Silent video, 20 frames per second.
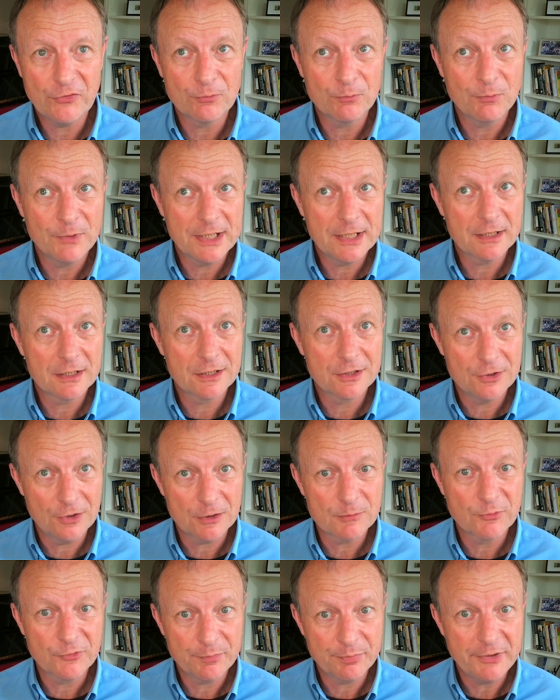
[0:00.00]
where God
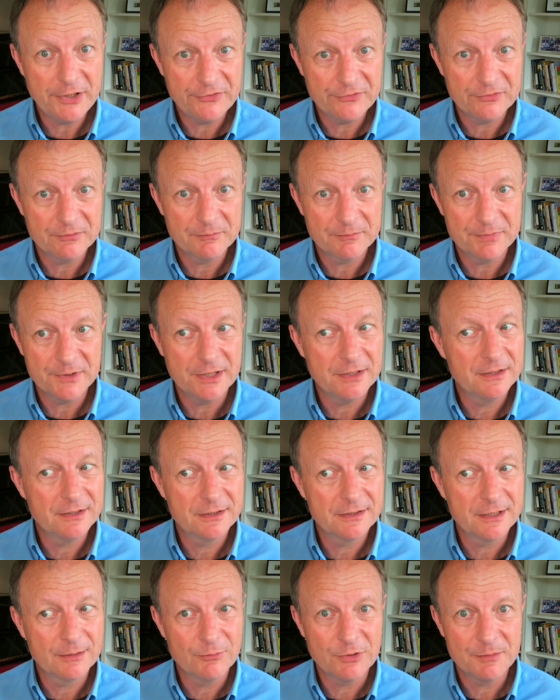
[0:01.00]
was present, but
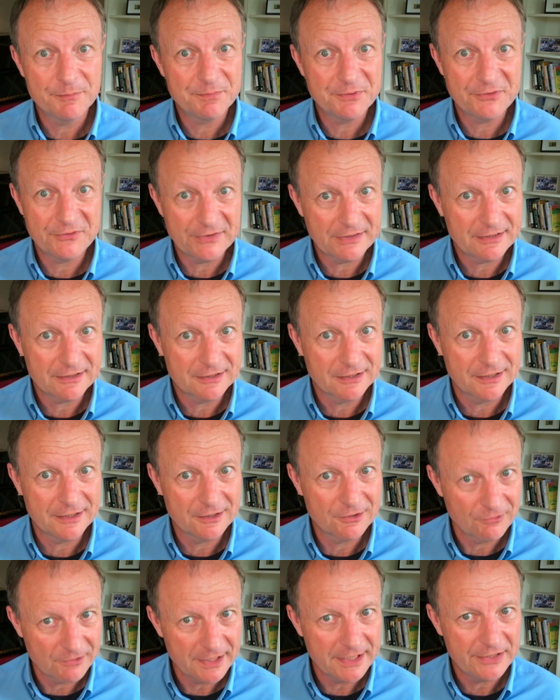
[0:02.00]
they weren't particularly
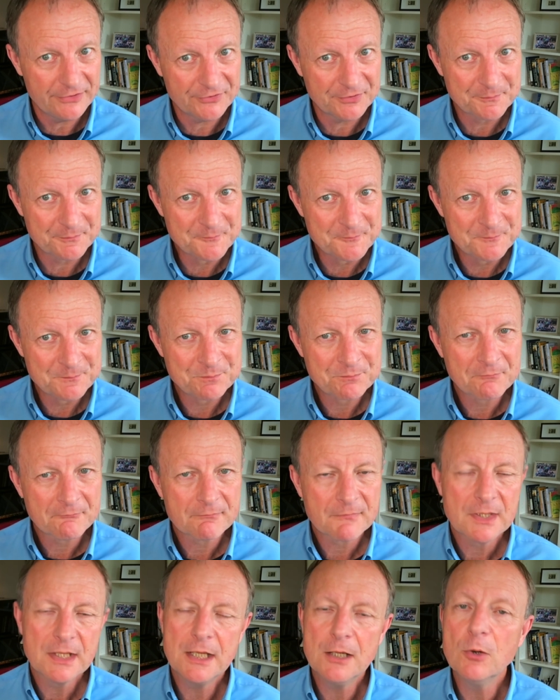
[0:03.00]
great.
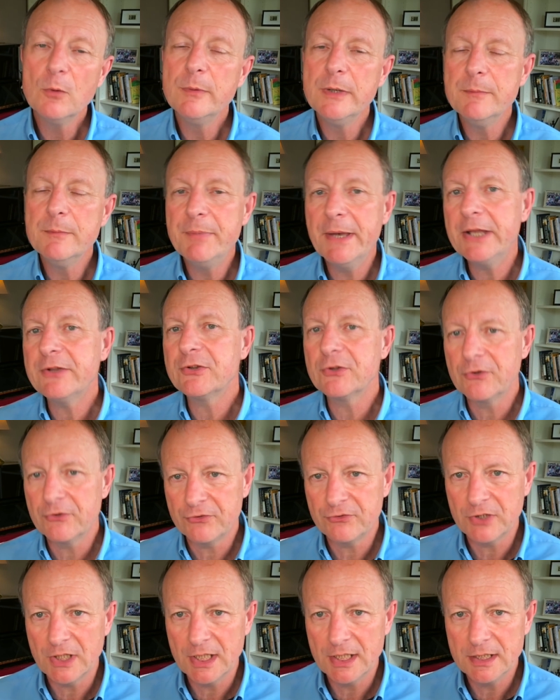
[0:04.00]
It would be better to
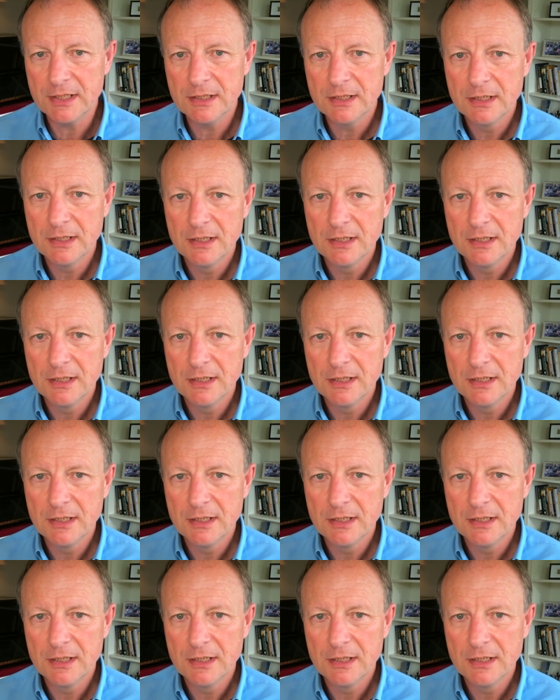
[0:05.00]
say,